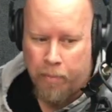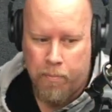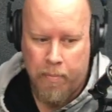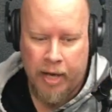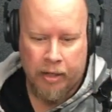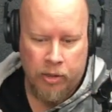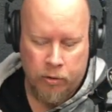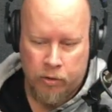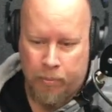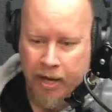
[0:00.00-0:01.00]
mega
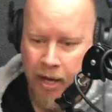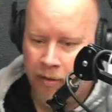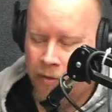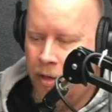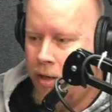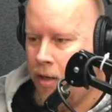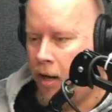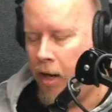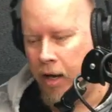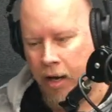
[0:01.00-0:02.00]
huge brands.
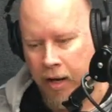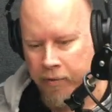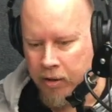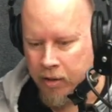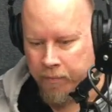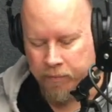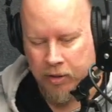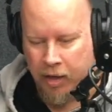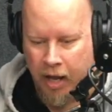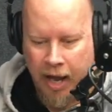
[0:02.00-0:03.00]

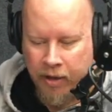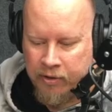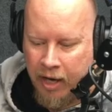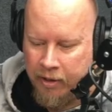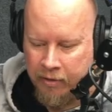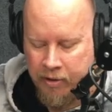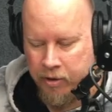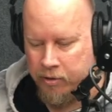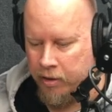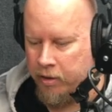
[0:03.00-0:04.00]
Outside of this
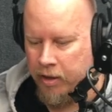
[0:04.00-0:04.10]
country,